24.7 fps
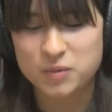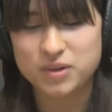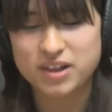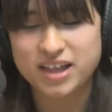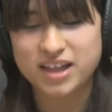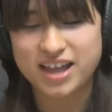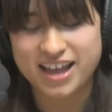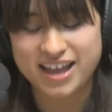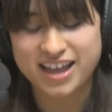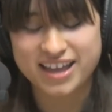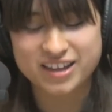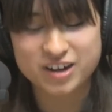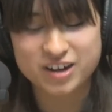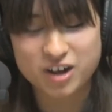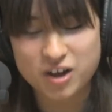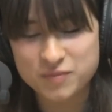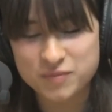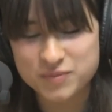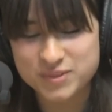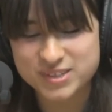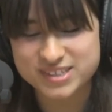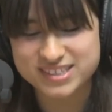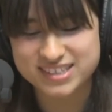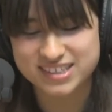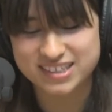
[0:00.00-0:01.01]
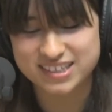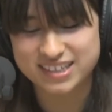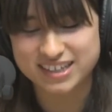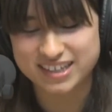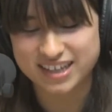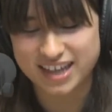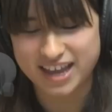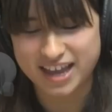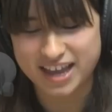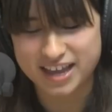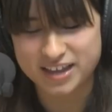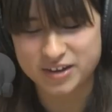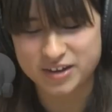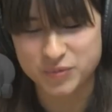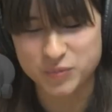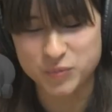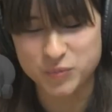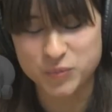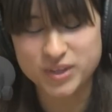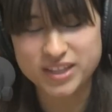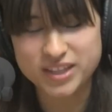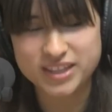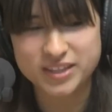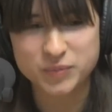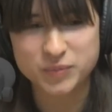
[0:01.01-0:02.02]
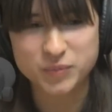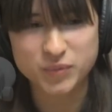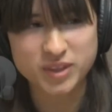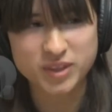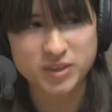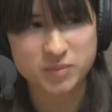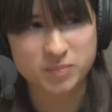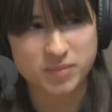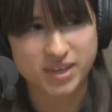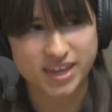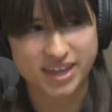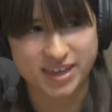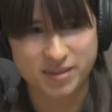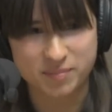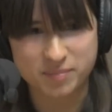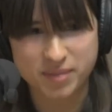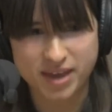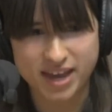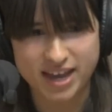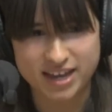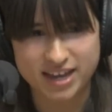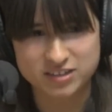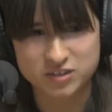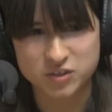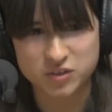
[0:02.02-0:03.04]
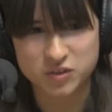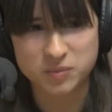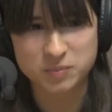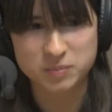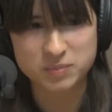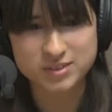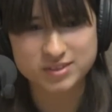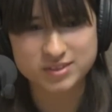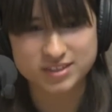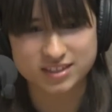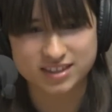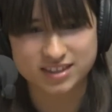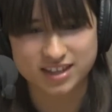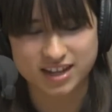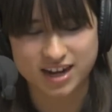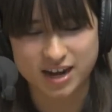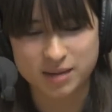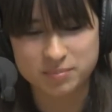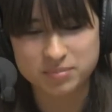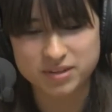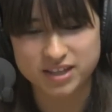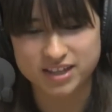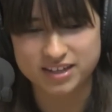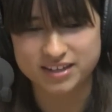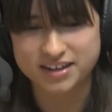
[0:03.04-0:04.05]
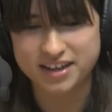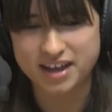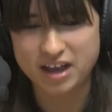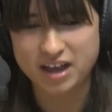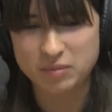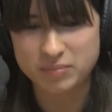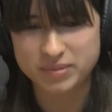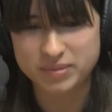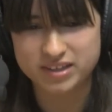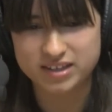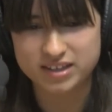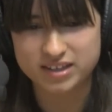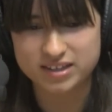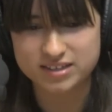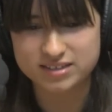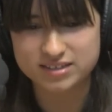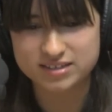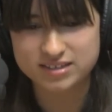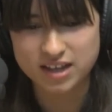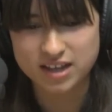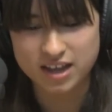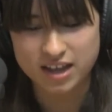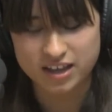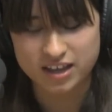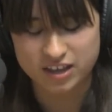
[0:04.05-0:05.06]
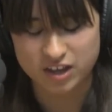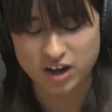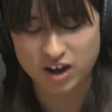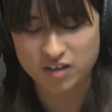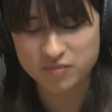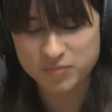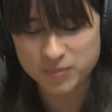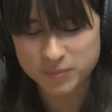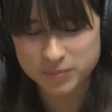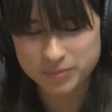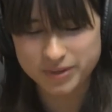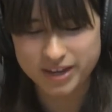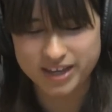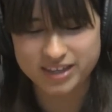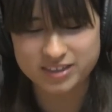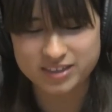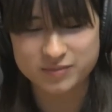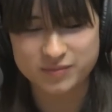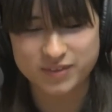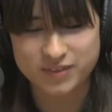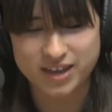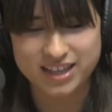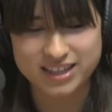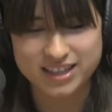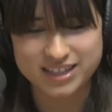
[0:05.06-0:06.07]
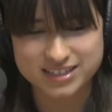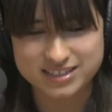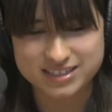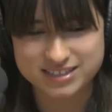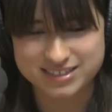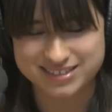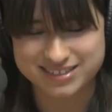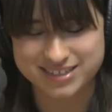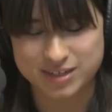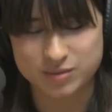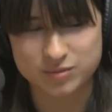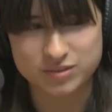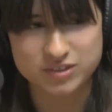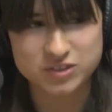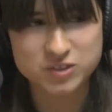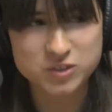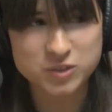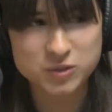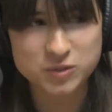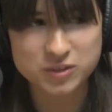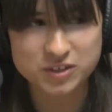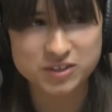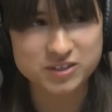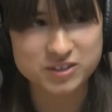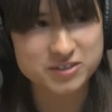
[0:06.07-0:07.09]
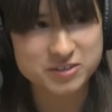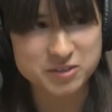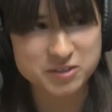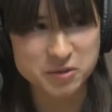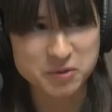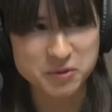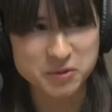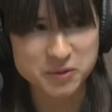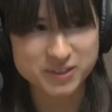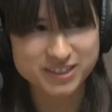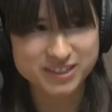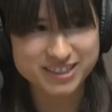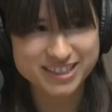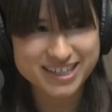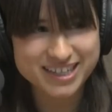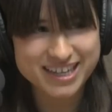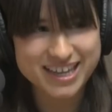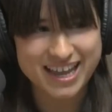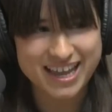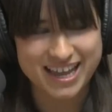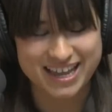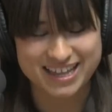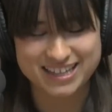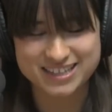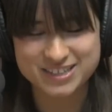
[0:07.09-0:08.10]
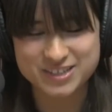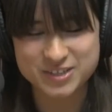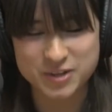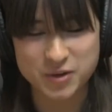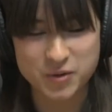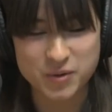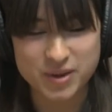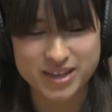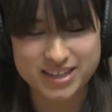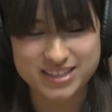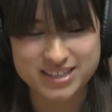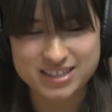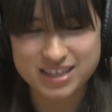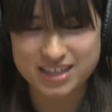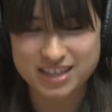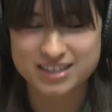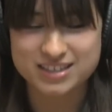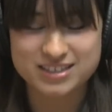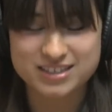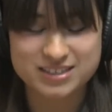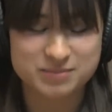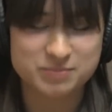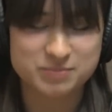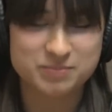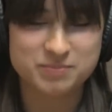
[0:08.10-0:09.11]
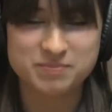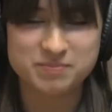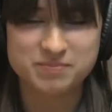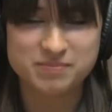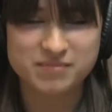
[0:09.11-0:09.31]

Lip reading: Well, it obviously had a really, really big impact on the music that I play now because, I've been playing the violin since I was 2 years old. And so it's